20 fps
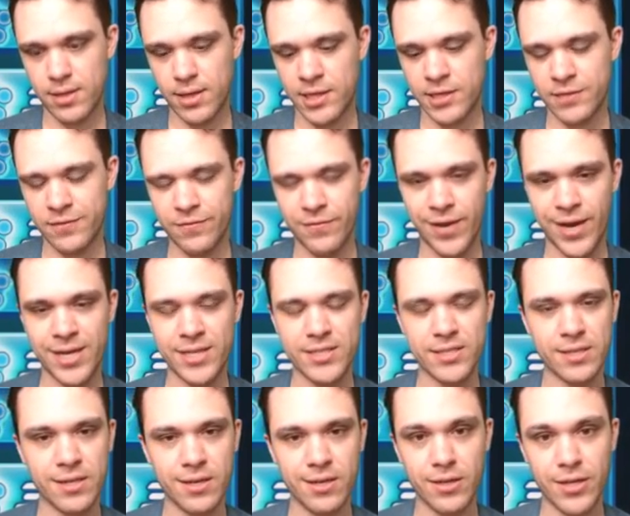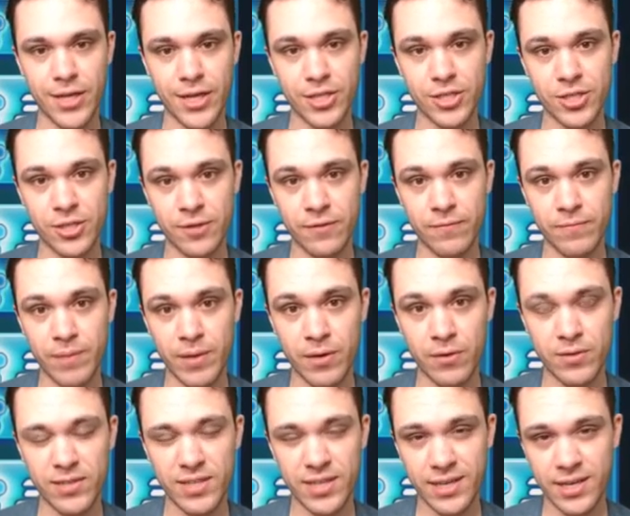as vast a collection of
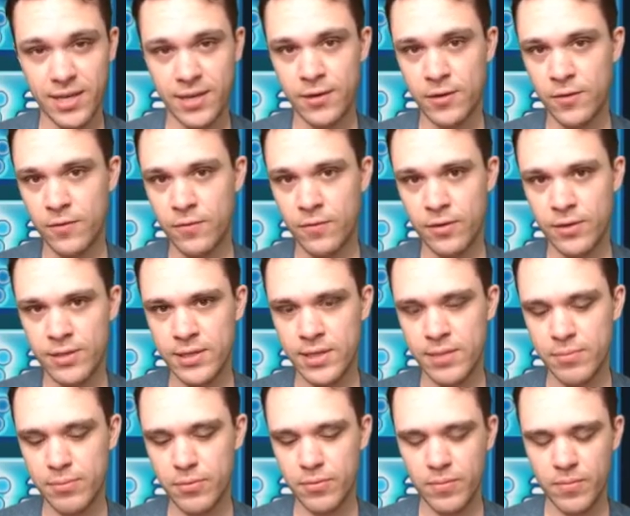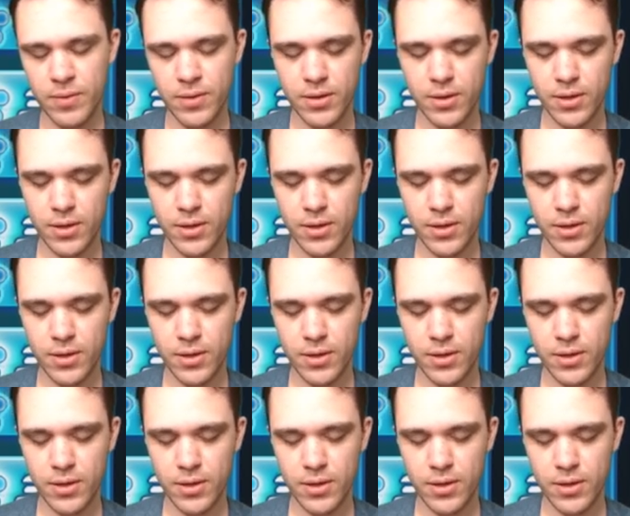medals like I do, for example,